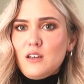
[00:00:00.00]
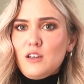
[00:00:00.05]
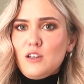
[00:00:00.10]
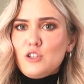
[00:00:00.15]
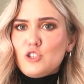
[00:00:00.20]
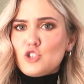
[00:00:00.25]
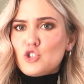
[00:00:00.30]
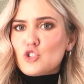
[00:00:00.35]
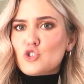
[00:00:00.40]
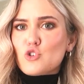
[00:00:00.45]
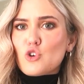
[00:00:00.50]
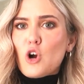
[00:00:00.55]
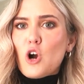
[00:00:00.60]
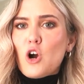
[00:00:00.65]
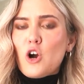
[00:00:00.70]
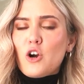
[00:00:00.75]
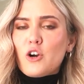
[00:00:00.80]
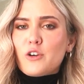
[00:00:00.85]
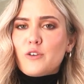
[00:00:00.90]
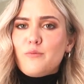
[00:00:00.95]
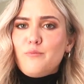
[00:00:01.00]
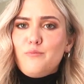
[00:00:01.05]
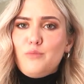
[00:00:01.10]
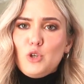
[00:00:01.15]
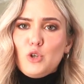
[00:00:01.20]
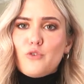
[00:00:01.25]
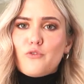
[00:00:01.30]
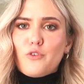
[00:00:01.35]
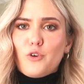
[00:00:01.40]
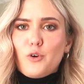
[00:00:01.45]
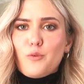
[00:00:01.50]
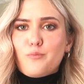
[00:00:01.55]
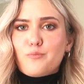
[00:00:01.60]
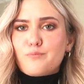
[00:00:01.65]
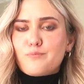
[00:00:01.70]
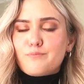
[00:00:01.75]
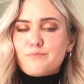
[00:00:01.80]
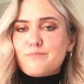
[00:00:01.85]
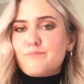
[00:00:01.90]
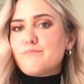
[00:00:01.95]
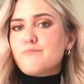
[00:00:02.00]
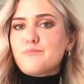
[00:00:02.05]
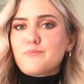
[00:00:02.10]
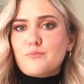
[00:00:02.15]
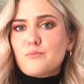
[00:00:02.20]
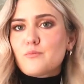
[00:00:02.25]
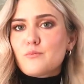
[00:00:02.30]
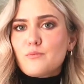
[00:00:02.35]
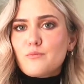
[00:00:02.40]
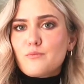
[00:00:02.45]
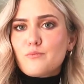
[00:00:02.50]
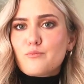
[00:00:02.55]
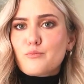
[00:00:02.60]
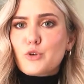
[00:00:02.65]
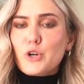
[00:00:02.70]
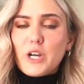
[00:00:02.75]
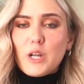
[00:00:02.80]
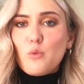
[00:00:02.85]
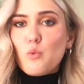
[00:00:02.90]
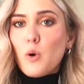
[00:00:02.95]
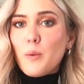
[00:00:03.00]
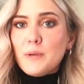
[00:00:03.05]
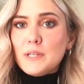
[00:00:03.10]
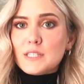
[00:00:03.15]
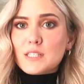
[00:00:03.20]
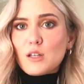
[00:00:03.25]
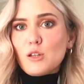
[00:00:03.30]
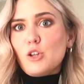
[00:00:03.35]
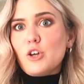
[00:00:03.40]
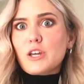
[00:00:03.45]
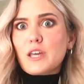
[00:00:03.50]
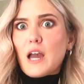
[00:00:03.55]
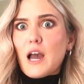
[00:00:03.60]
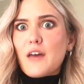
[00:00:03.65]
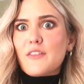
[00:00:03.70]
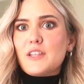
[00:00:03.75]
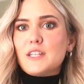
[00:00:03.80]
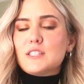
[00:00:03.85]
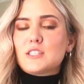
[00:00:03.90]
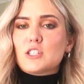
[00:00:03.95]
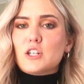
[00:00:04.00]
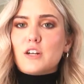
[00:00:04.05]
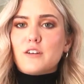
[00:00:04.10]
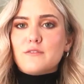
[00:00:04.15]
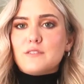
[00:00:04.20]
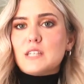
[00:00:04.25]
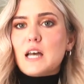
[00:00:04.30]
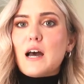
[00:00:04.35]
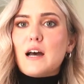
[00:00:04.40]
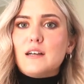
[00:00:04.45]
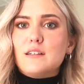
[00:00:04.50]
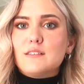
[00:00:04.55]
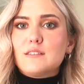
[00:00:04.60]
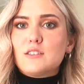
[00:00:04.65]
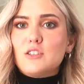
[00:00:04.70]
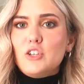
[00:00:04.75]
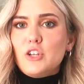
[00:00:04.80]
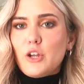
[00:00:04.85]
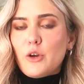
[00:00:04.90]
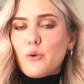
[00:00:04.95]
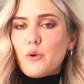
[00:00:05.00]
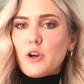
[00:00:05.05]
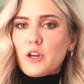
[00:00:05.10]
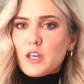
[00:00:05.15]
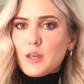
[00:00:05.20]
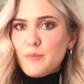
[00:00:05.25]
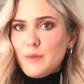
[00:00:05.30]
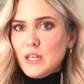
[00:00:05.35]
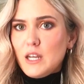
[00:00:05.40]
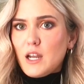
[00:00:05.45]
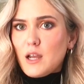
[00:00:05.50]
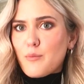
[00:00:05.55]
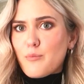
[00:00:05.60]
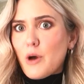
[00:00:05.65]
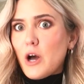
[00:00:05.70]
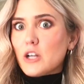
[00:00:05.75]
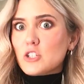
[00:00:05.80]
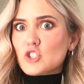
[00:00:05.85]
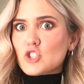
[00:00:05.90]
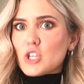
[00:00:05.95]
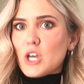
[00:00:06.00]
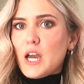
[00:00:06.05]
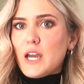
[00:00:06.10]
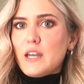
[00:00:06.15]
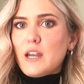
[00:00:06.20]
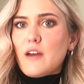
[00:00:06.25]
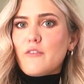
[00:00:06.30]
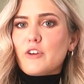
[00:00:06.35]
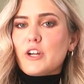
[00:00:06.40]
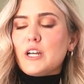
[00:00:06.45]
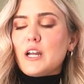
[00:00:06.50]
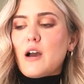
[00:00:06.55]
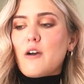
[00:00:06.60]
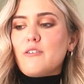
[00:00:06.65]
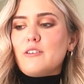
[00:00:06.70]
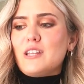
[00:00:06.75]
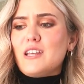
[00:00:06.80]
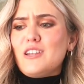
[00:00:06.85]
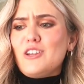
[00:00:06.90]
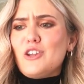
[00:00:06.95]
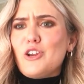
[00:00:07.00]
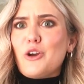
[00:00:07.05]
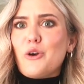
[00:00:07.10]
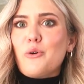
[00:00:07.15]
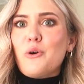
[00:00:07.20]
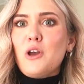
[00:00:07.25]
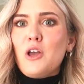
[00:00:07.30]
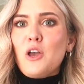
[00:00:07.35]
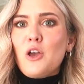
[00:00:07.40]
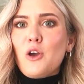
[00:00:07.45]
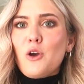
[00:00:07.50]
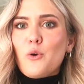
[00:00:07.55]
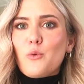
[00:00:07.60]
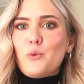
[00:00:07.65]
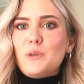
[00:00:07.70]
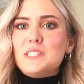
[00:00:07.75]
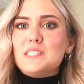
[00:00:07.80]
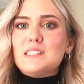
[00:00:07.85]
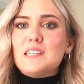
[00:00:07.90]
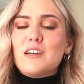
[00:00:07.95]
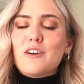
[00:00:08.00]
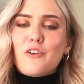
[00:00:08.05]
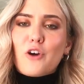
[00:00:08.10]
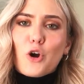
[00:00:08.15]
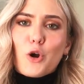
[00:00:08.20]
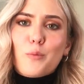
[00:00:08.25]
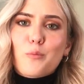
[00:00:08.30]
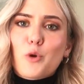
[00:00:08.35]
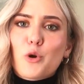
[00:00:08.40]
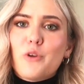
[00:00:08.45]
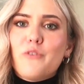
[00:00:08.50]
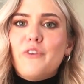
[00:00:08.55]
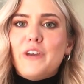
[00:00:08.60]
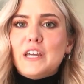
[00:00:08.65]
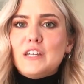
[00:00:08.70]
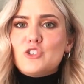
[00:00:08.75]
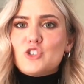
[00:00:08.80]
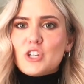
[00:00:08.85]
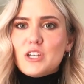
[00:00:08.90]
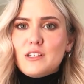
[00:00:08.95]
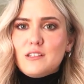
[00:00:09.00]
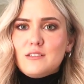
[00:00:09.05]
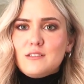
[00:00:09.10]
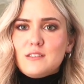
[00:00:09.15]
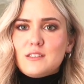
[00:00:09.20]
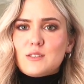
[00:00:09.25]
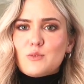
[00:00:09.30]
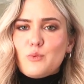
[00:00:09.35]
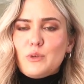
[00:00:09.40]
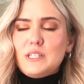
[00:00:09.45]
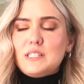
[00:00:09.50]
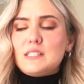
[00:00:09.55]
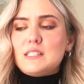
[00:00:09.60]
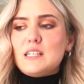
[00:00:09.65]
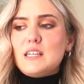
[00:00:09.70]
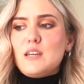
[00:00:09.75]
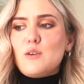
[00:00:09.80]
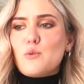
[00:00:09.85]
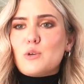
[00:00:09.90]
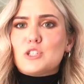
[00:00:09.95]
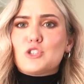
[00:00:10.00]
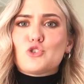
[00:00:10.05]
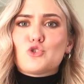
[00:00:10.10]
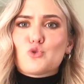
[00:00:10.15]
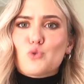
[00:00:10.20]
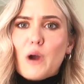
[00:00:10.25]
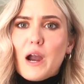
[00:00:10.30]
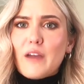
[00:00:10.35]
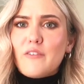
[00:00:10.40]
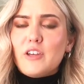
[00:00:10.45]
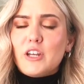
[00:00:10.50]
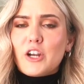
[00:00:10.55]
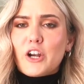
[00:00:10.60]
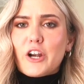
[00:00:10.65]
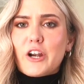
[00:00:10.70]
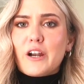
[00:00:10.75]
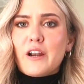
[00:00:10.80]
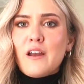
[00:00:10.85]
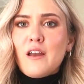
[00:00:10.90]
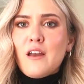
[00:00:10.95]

strong, beautiful, pretty woman to look at that serves as, you know, a comedic punchline every now and then. You know, we see her motivations, we see what's driving her,